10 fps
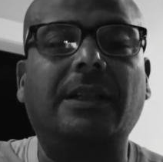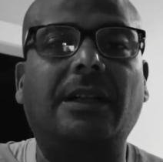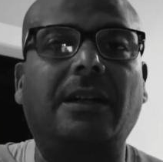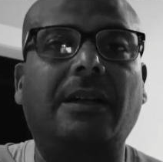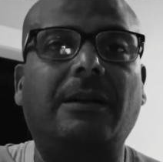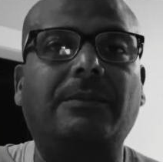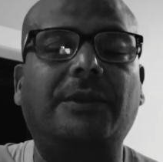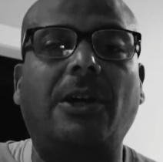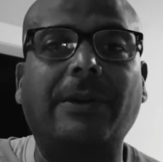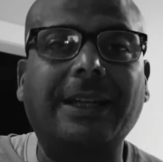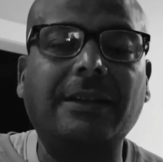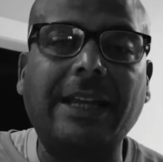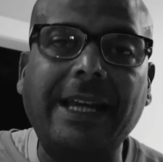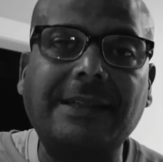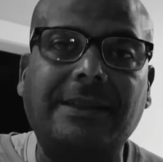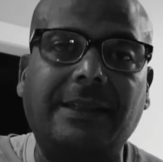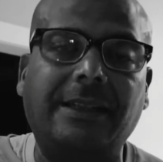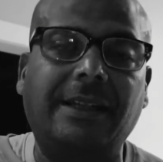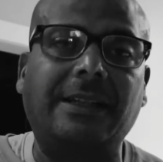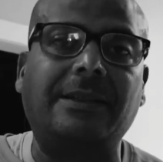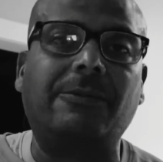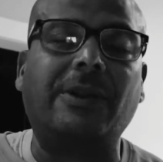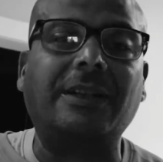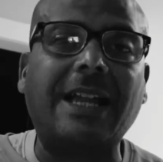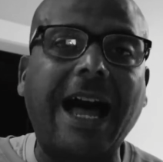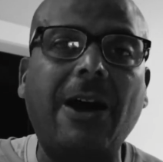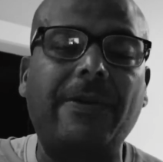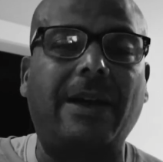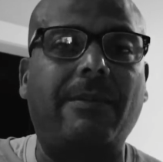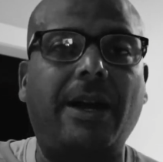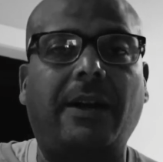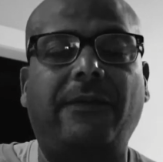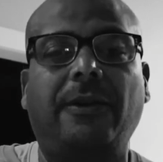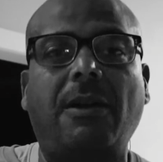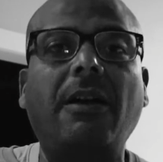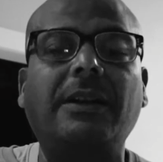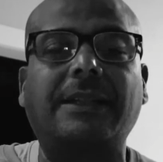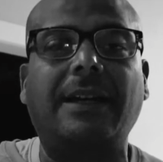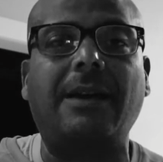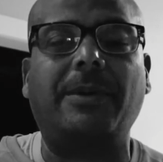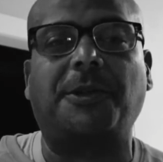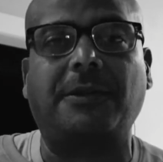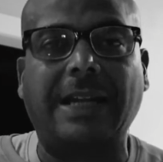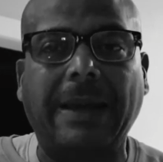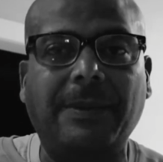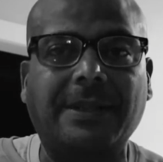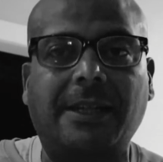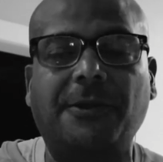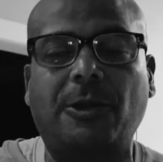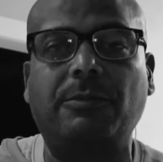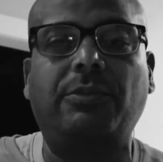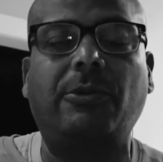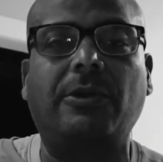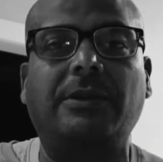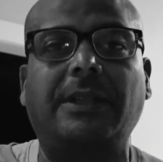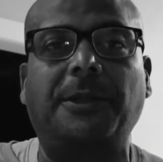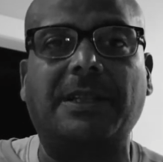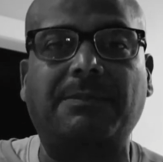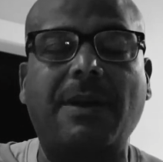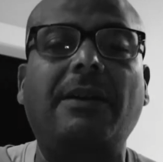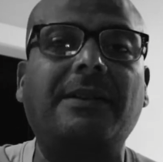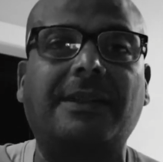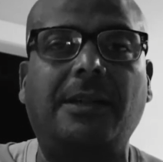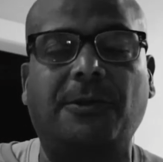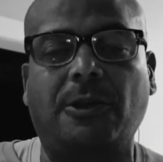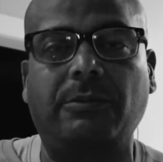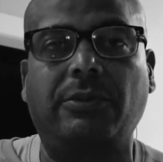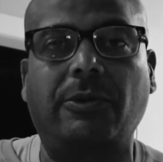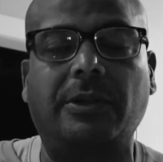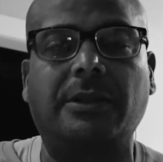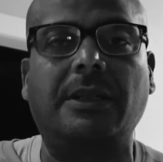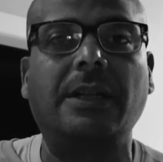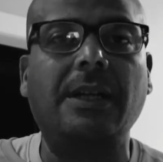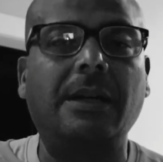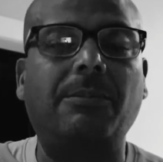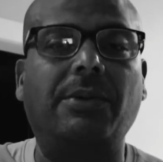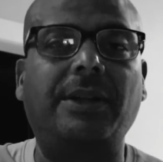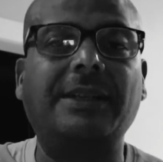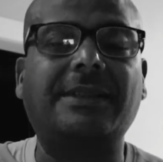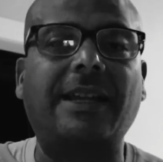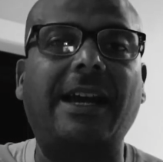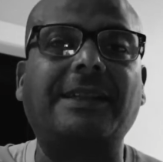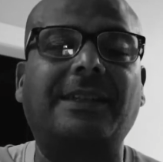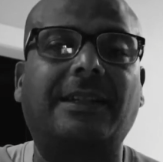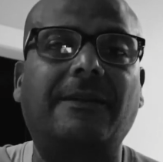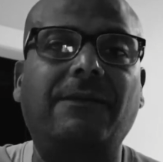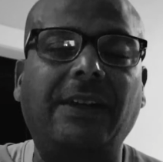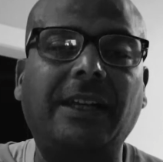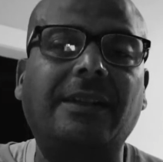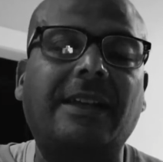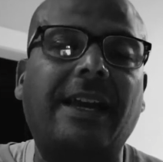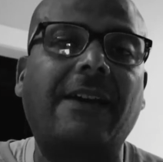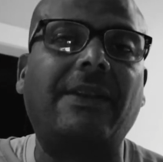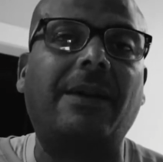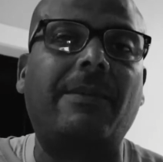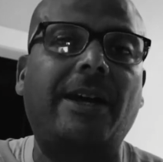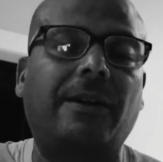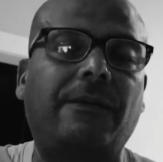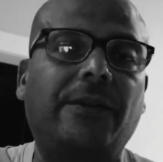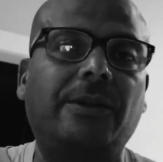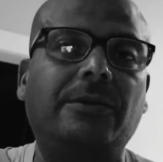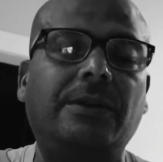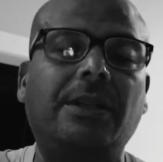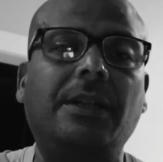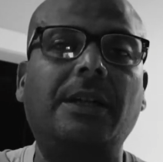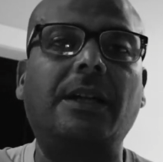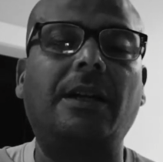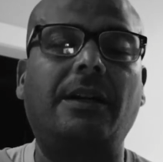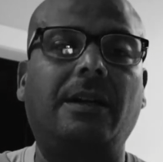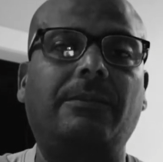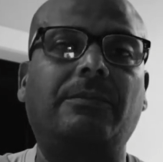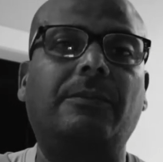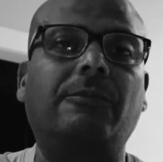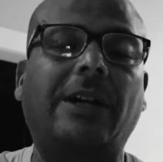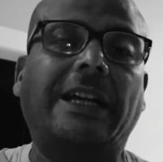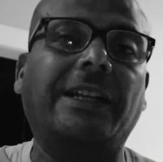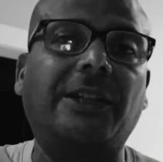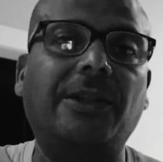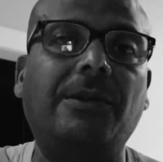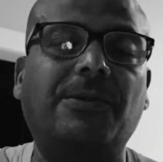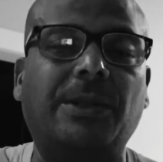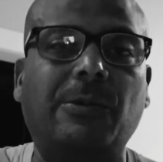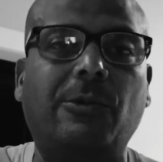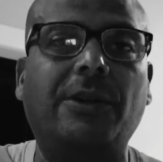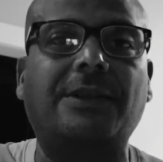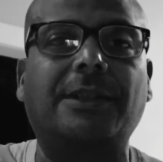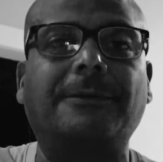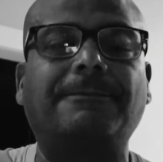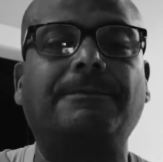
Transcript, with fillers: Um, don't get lazy and rely on that microphone all the time because your typing skills are important and your spelling skills are important. But it is nice and convenient to have that microphone um, ready to use when you want to.